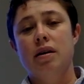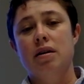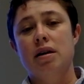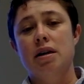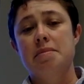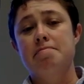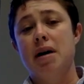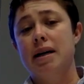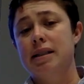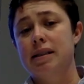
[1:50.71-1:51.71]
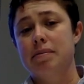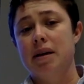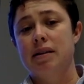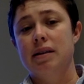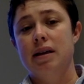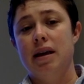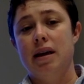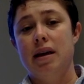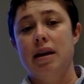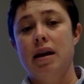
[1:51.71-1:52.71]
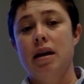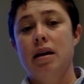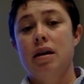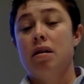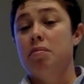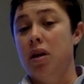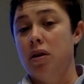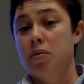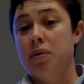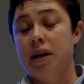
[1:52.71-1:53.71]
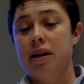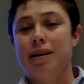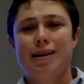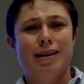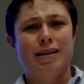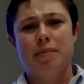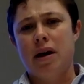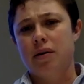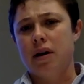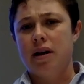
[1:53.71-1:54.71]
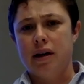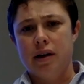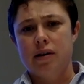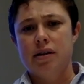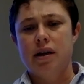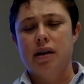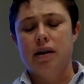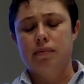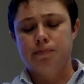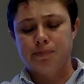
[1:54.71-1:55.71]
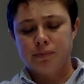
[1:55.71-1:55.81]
I suspected a medial plica that had somehow gotten irritated.